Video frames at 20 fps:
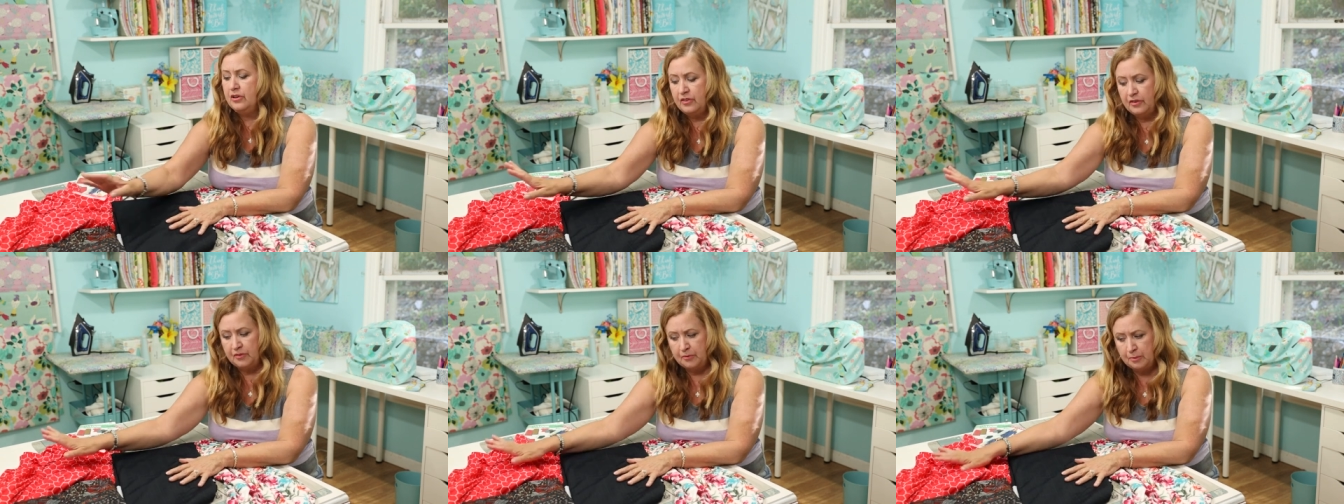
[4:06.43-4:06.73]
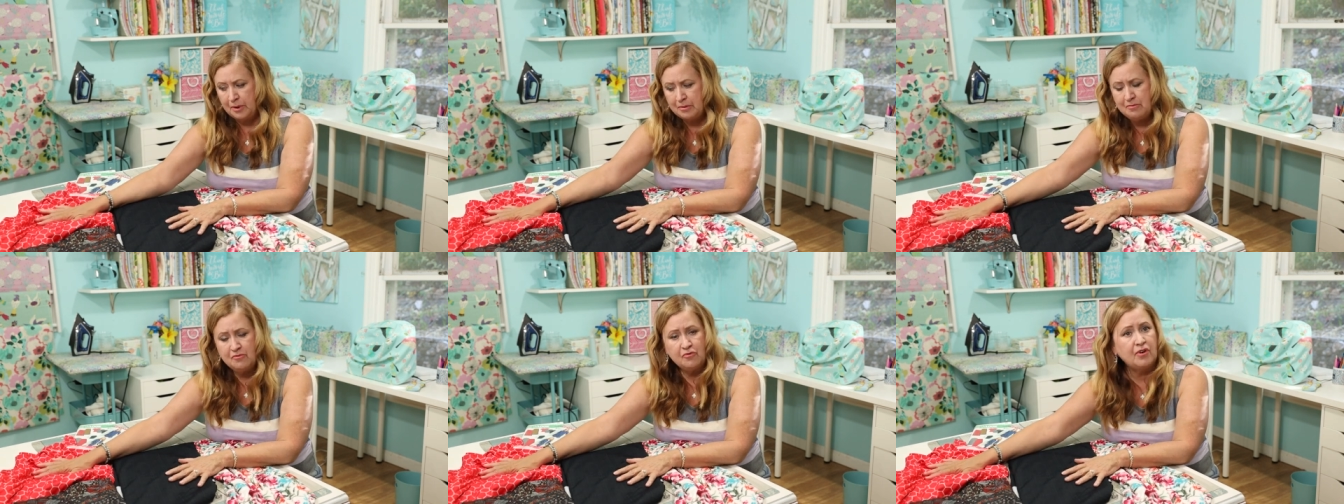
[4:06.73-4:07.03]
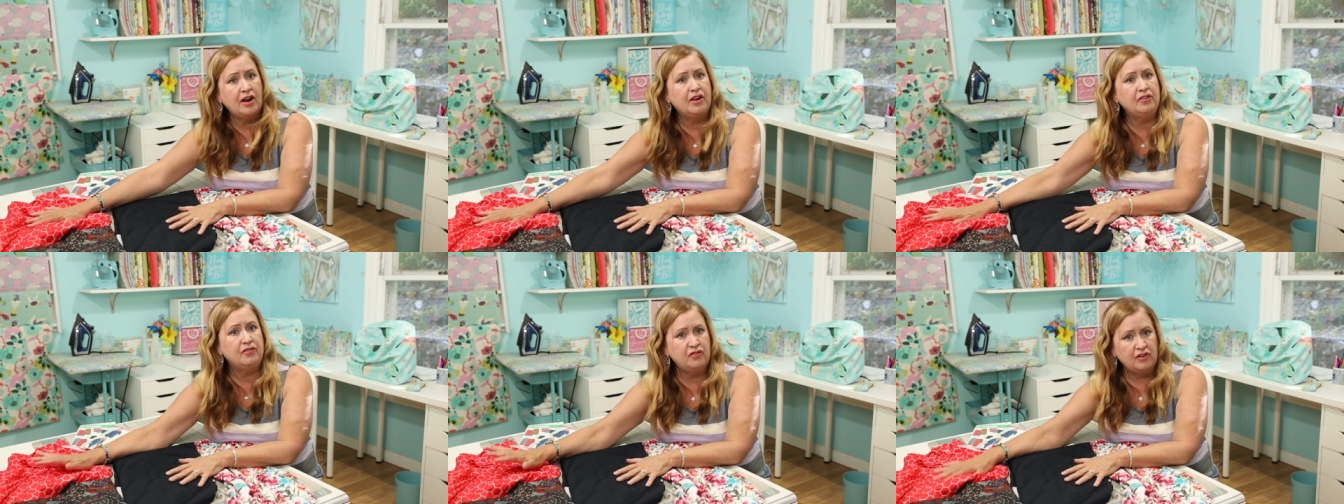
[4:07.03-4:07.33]
the swim
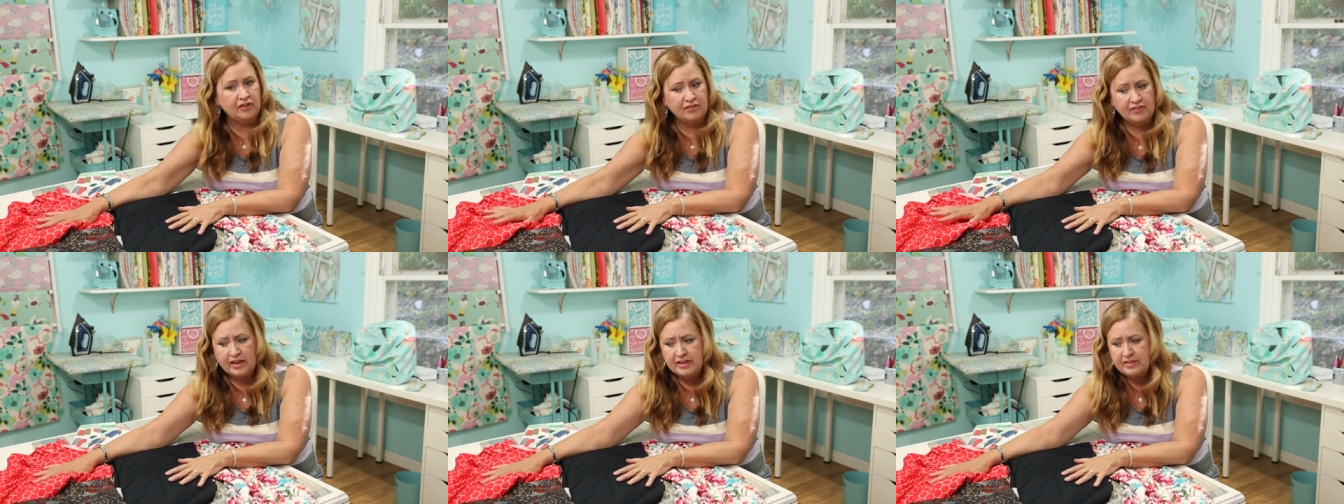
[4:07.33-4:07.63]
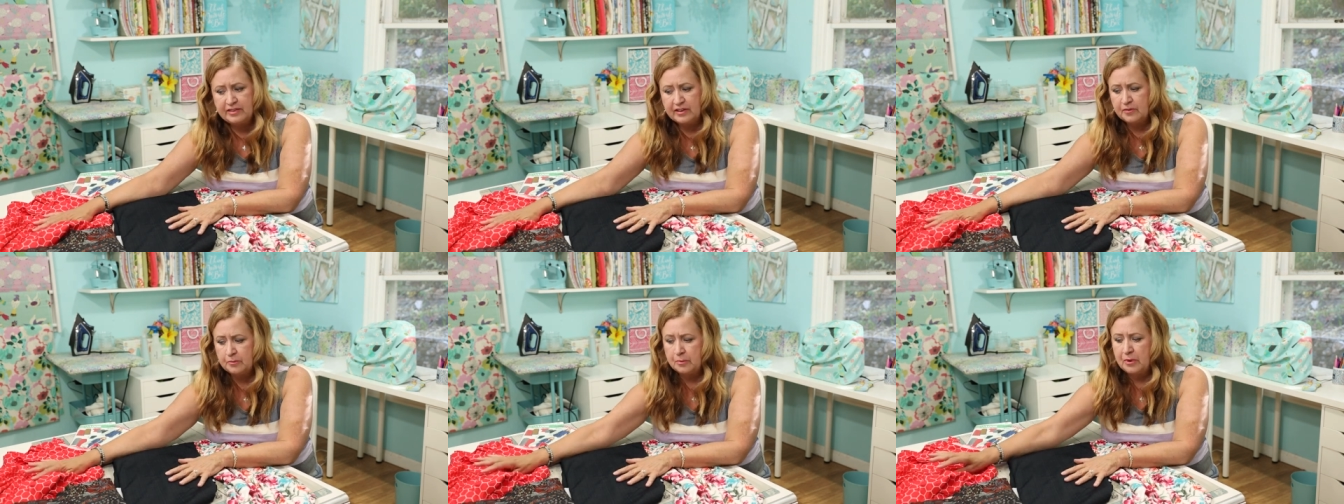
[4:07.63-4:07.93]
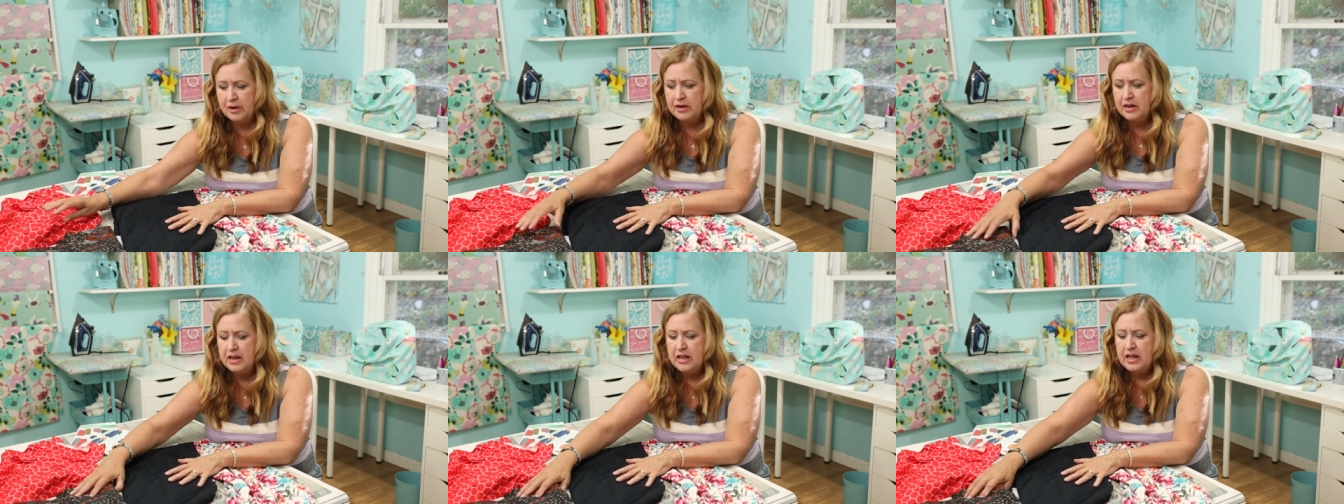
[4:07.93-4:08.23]
dress just like this
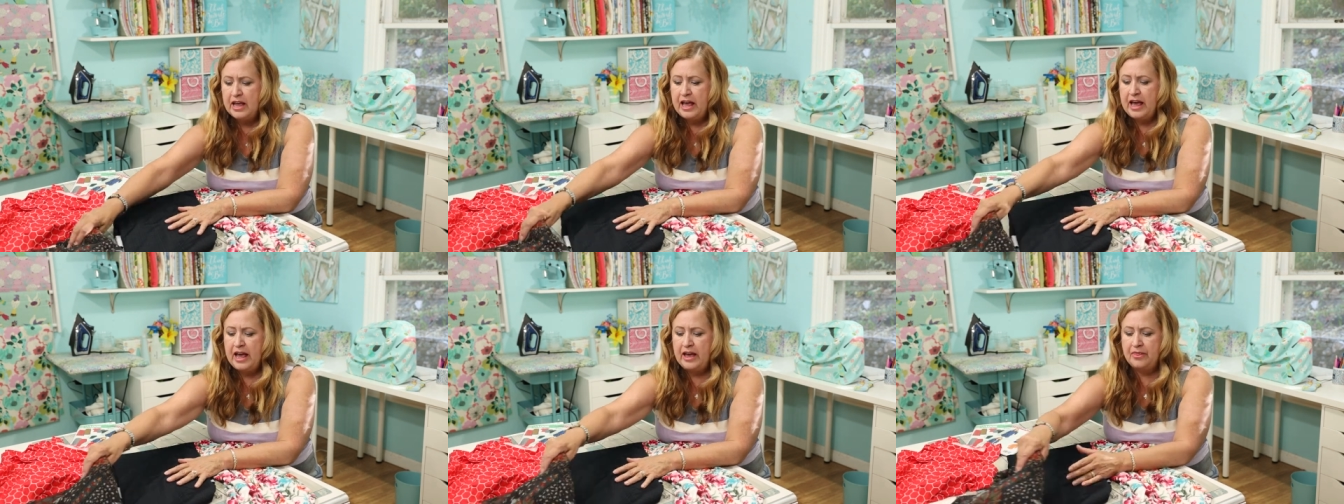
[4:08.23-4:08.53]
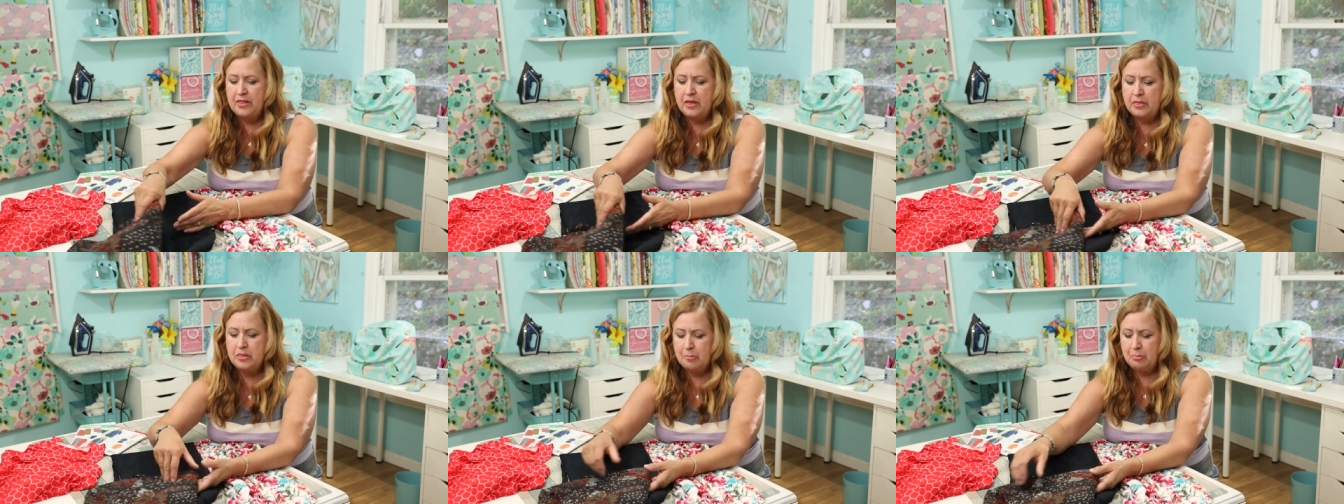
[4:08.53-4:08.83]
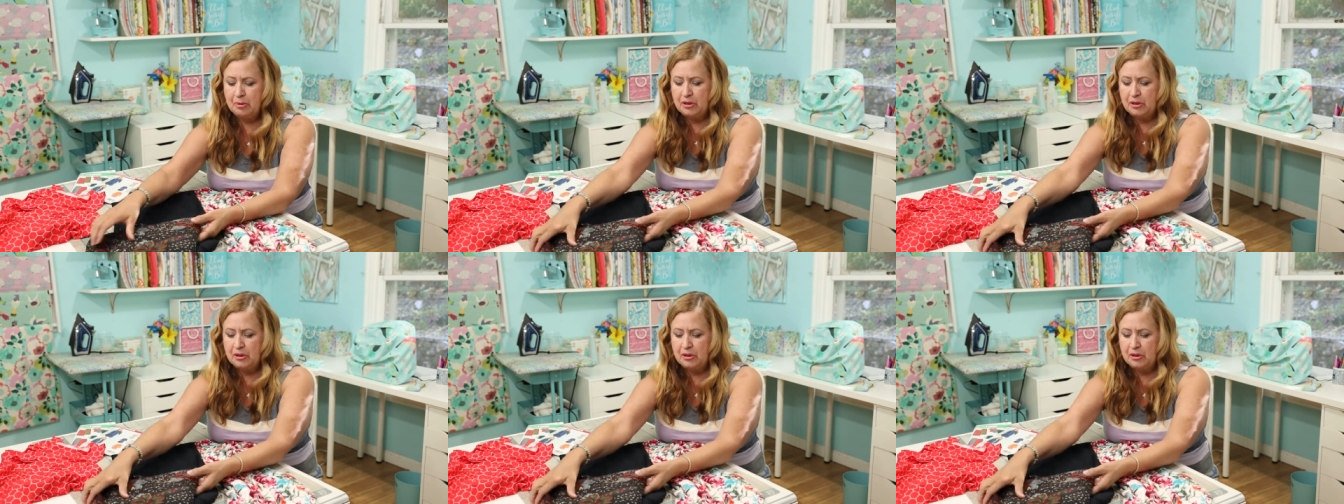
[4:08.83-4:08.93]
one, and then the